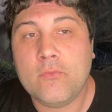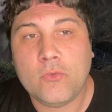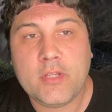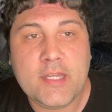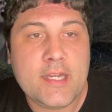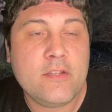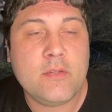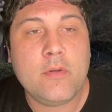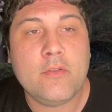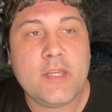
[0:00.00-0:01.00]
really get into
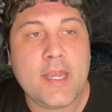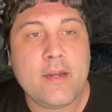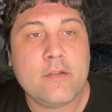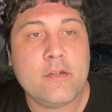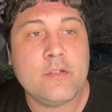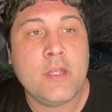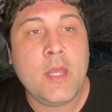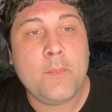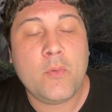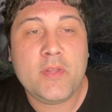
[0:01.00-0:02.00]
both characters.
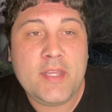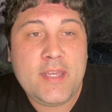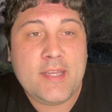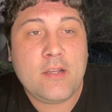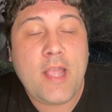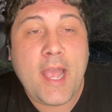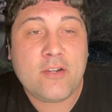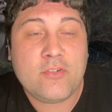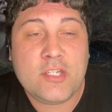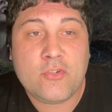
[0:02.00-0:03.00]
But when they get
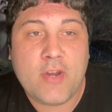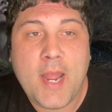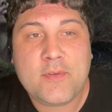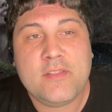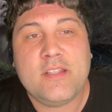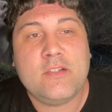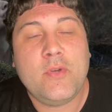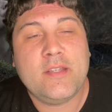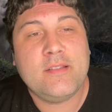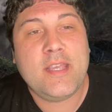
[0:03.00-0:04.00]
actually trapped in this
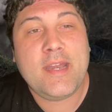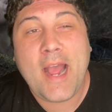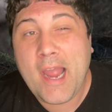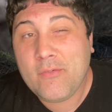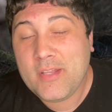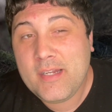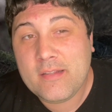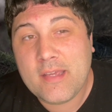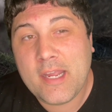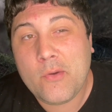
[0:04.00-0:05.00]
quicksand, I really
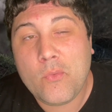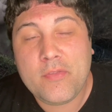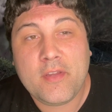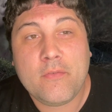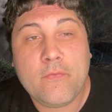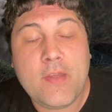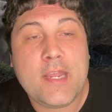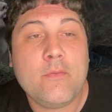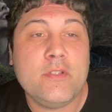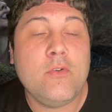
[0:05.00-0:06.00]
didn't care what
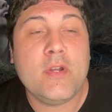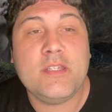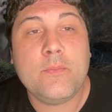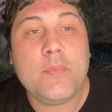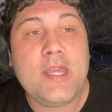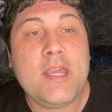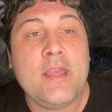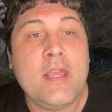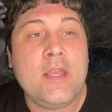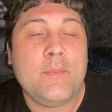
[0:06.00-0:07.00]
fate was going to be,
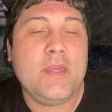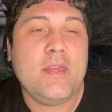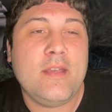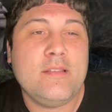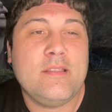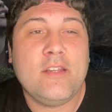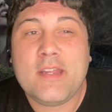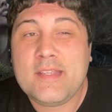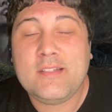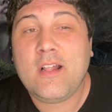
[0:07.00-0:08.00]
because there
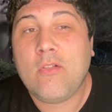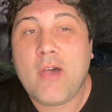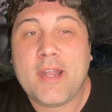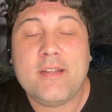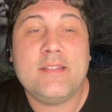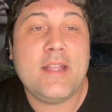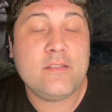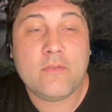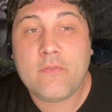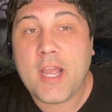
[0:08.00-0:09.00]
isn't a lot of
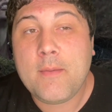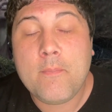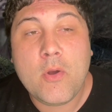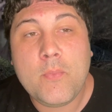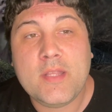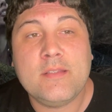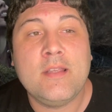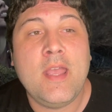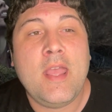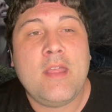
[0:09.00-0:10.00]
intensified moments
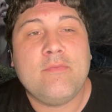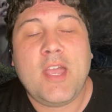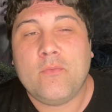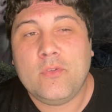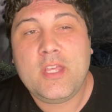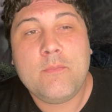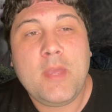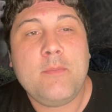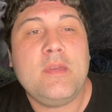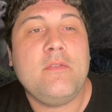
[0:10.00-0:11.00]
that really
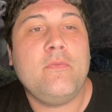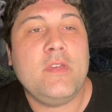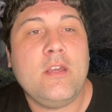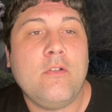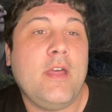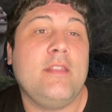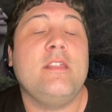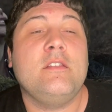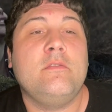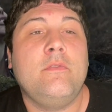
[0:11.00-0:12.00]
make me feel like
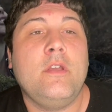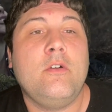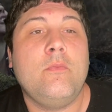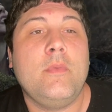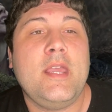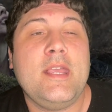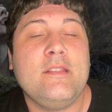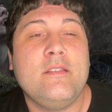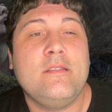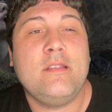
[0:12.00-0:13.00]
this film,
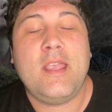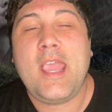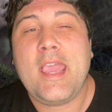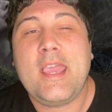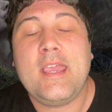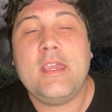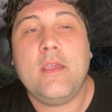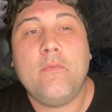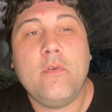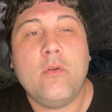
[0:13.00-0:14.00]
it's a
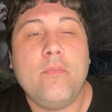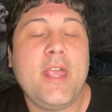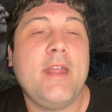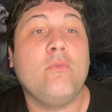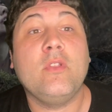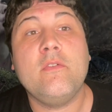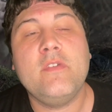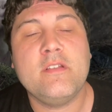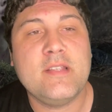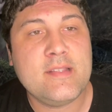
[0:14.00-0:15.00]
film that really
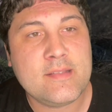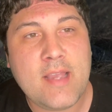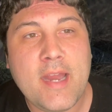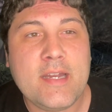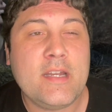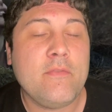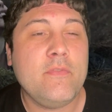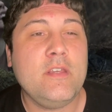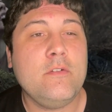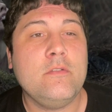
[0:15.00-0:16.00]
feels exciting. It
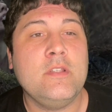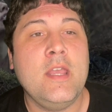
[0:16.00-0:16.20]
feels